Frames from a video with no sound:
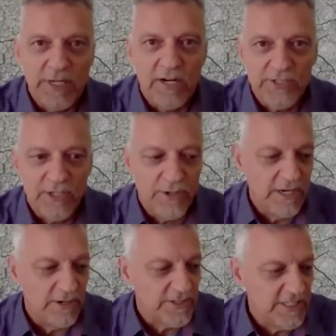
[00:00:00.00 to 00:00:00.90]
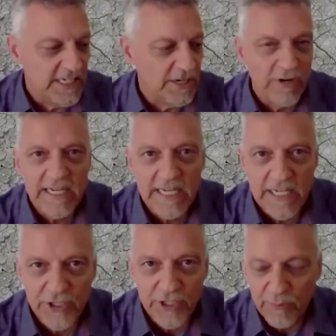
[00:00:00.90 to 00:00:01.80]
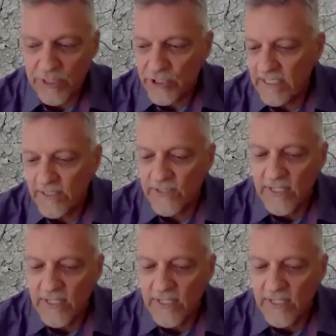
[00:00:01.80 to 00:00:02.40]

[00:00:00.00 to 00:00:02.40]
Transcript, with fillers: also there's the grid issue, which is